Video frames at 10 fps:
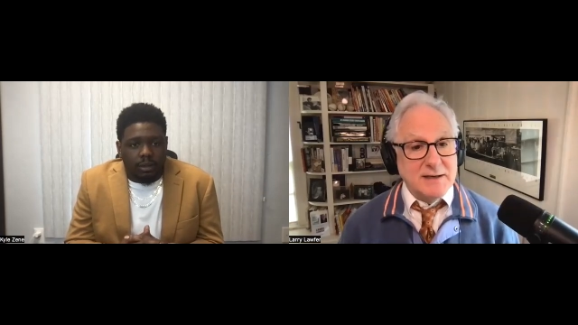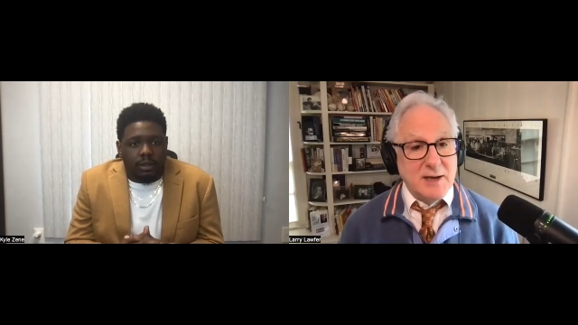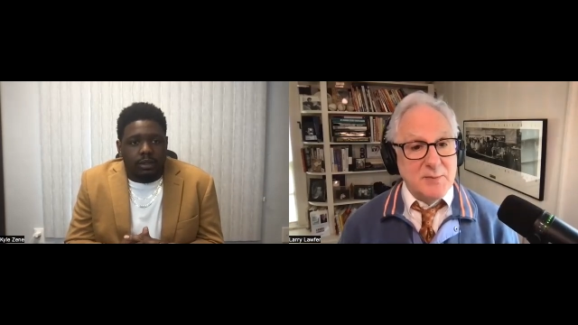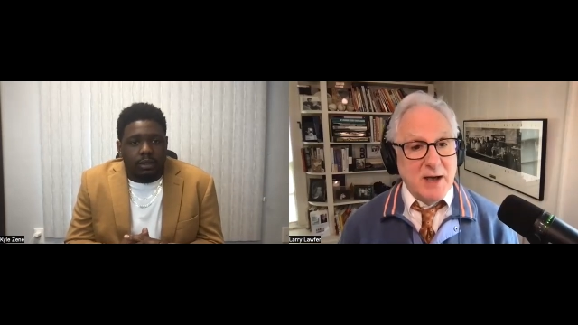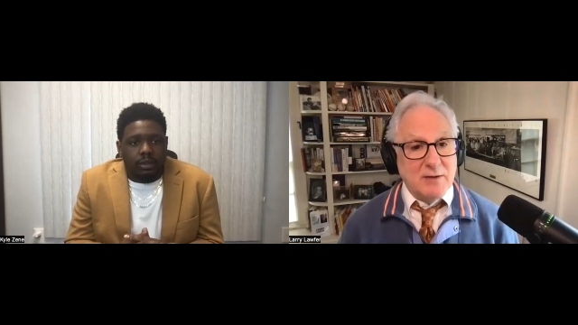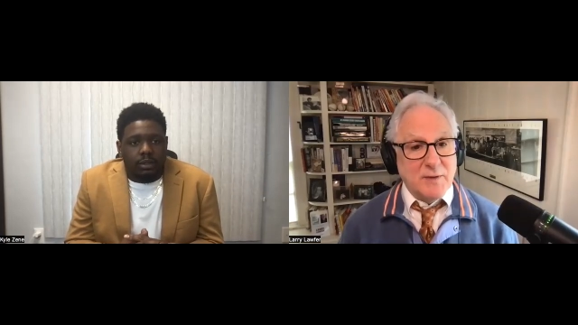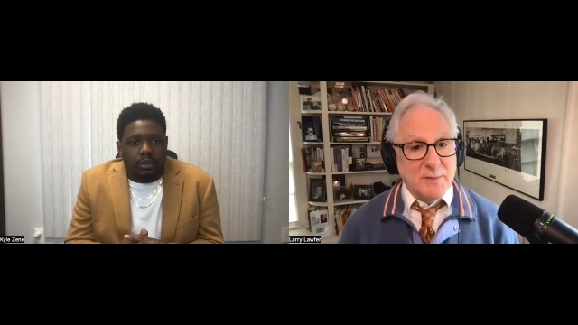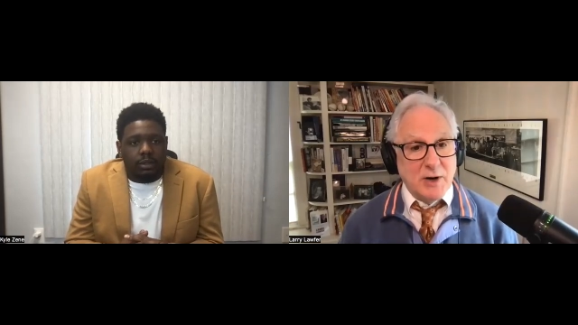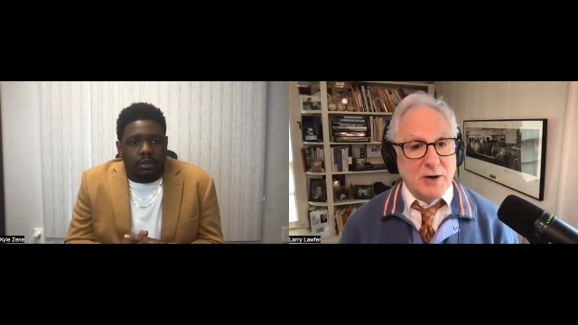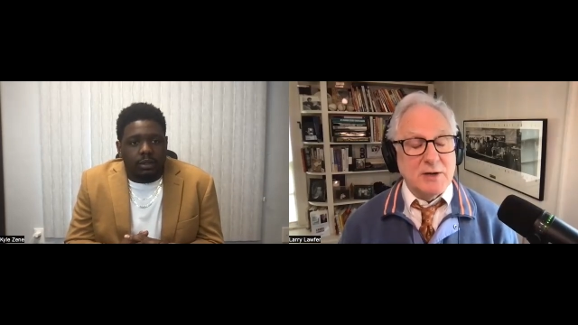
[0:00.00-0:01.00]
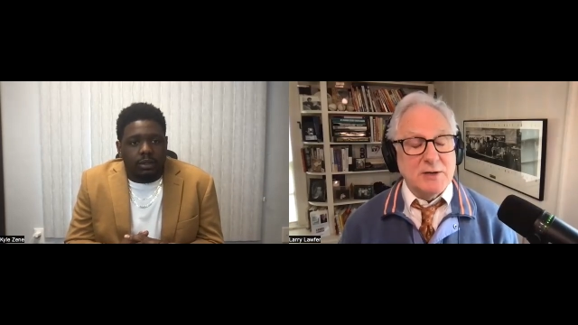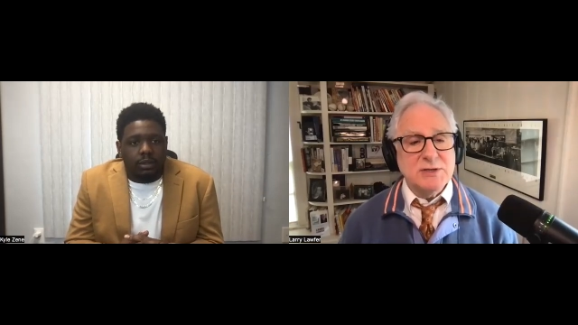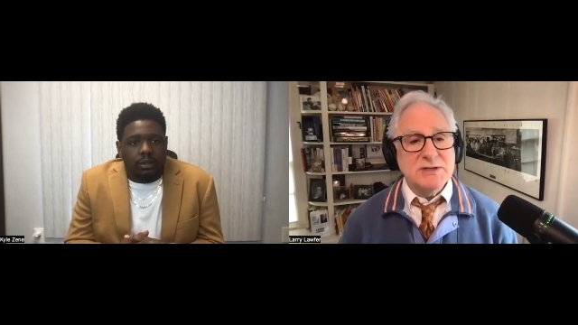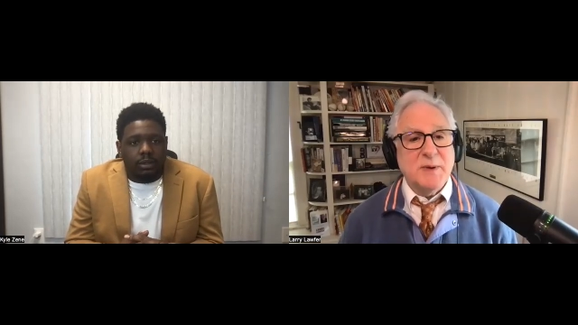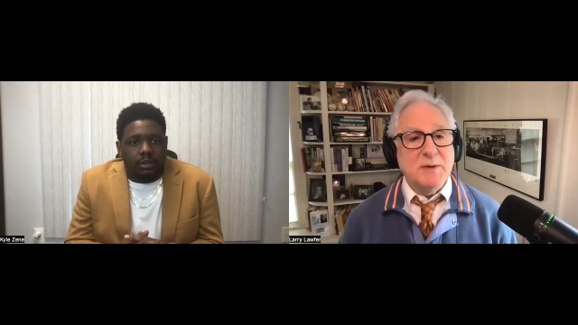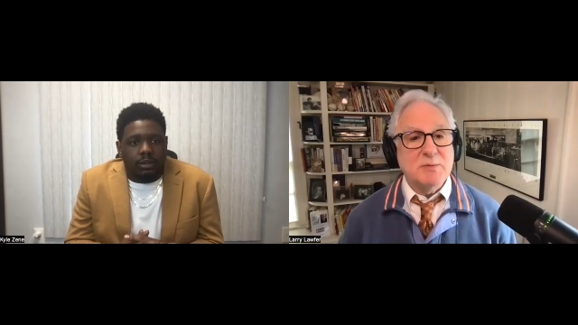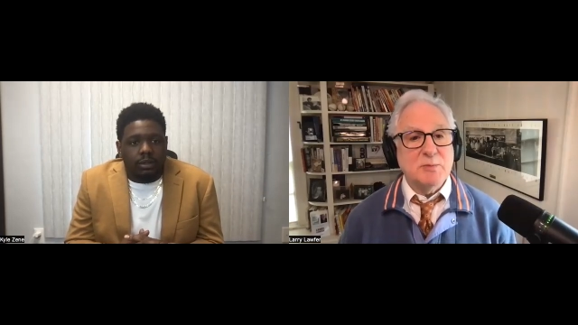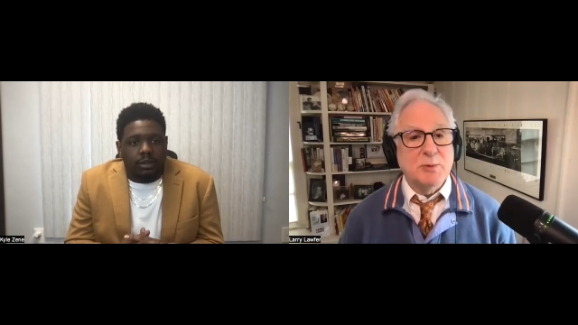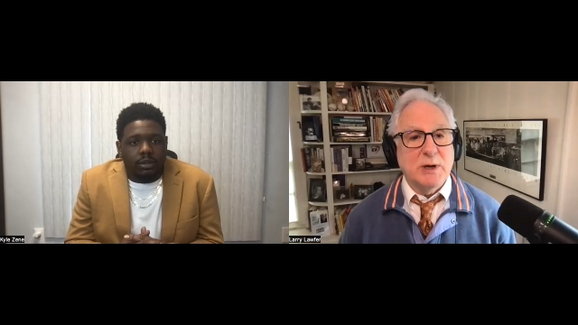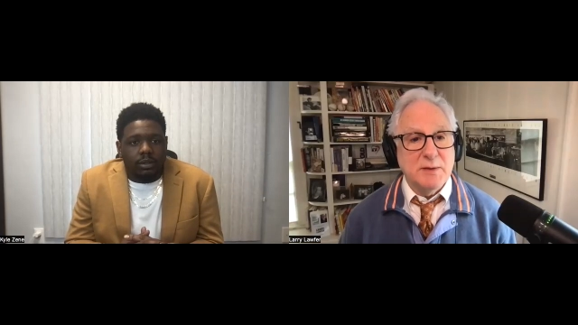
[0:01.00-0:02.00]
Speaker 1: get an email from her, and she's been
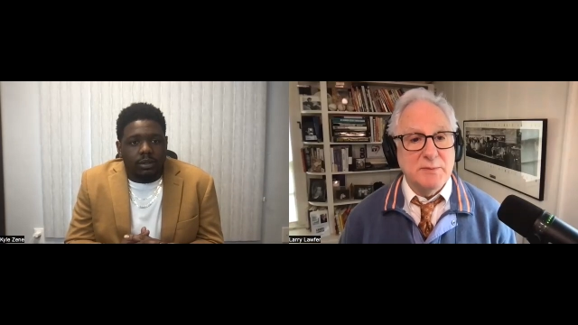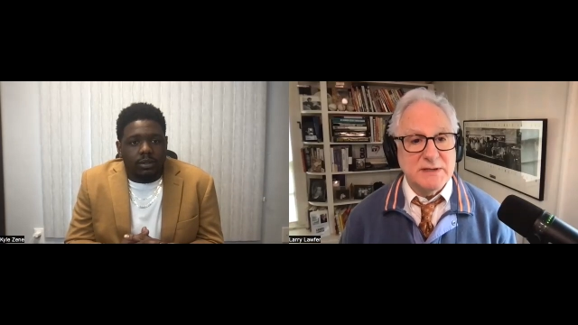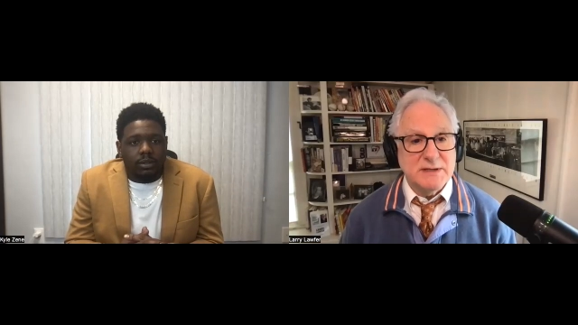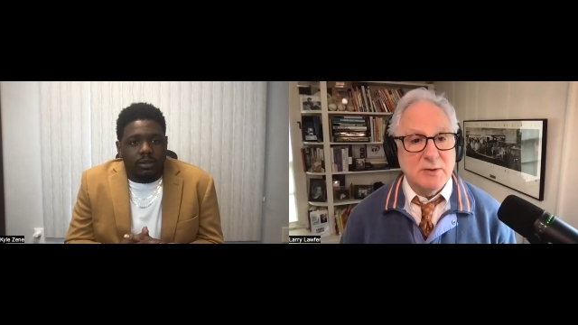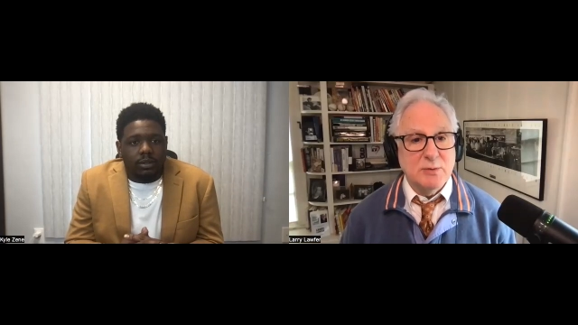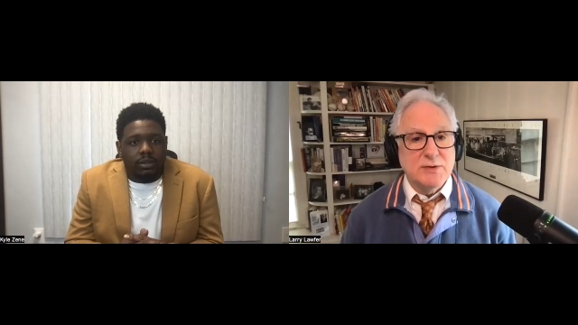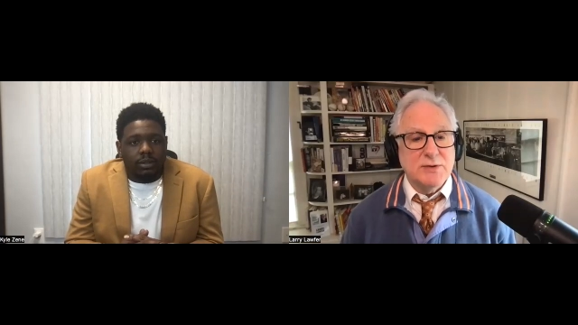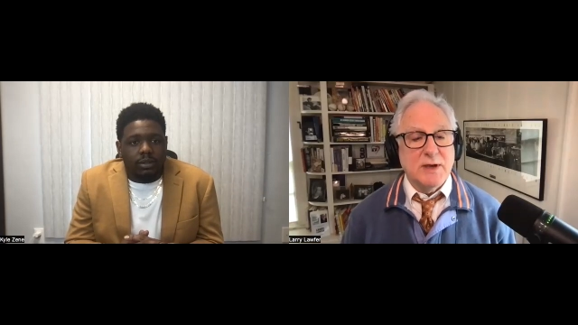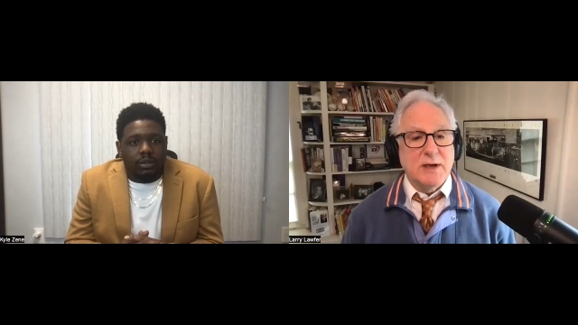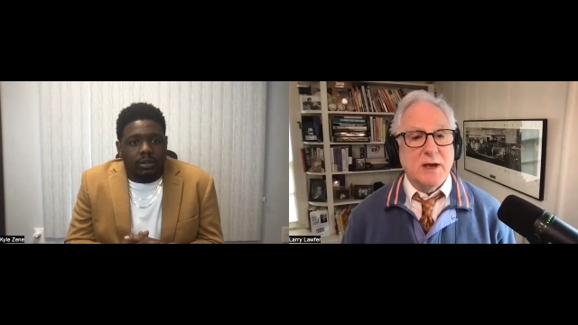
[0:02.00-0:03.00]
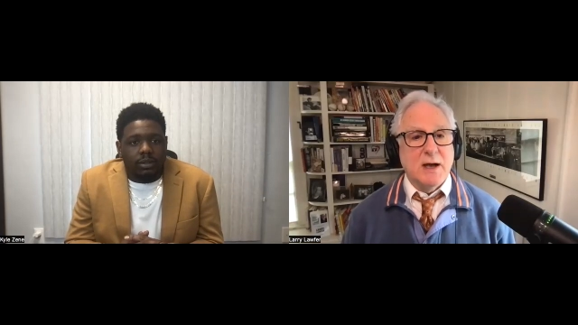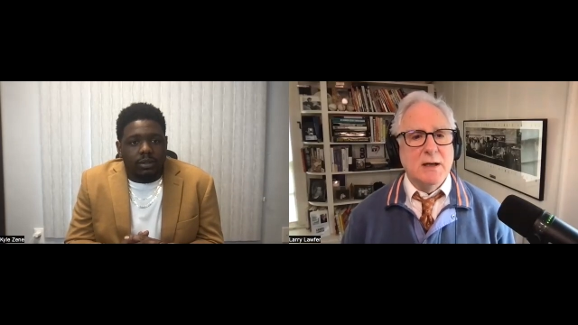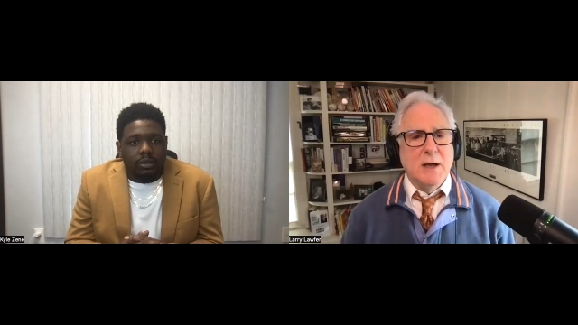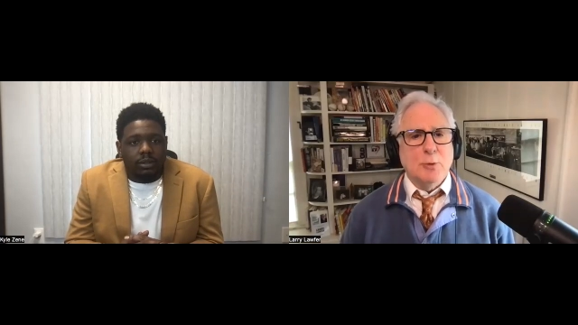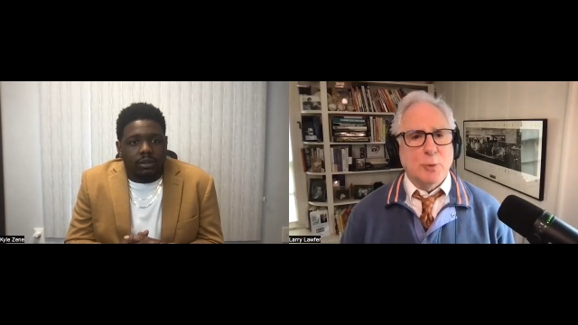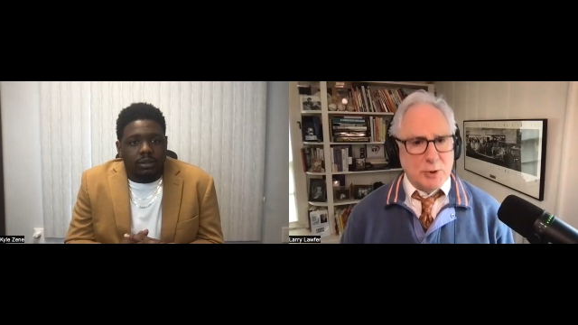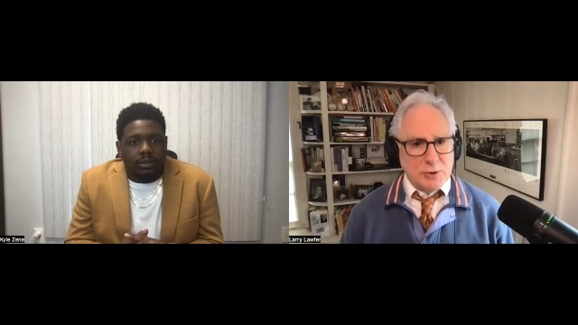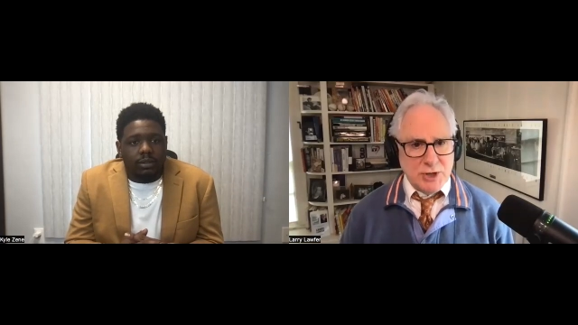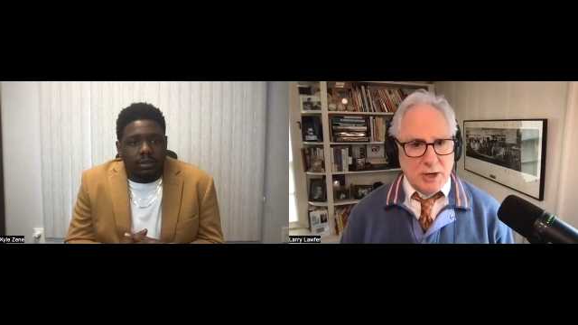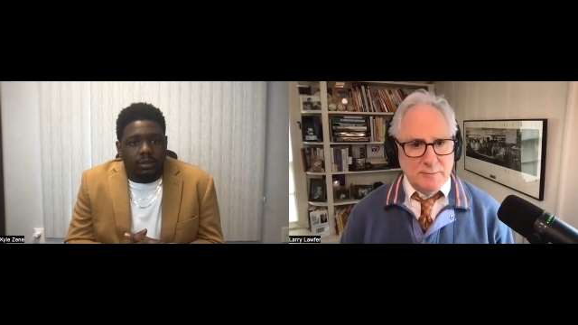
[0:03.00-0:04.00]
really busy with the uh,
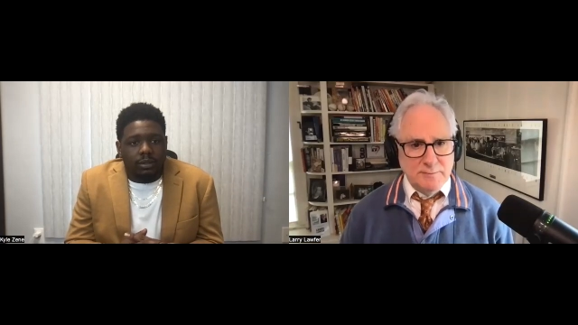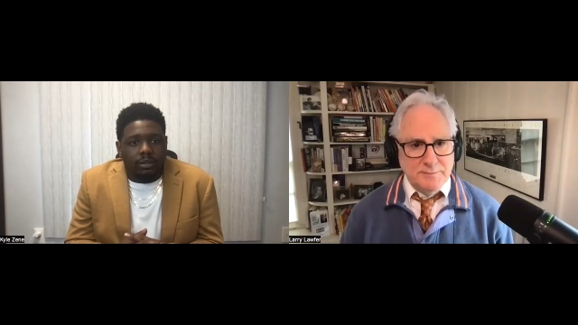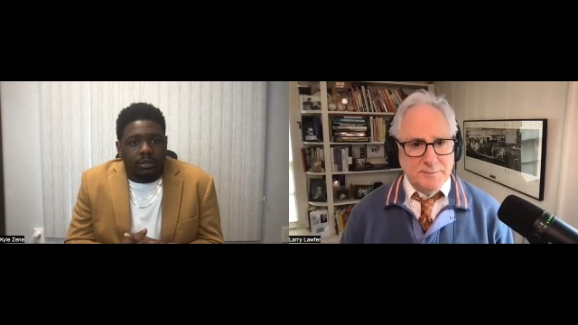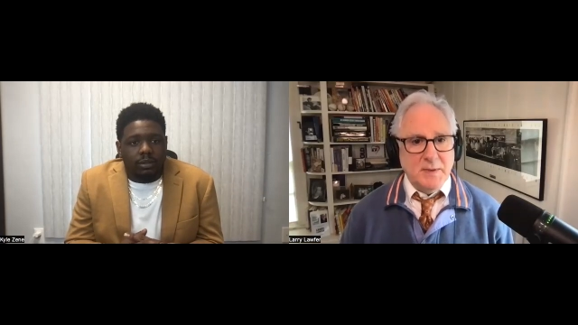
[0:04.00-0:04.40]
roadshow.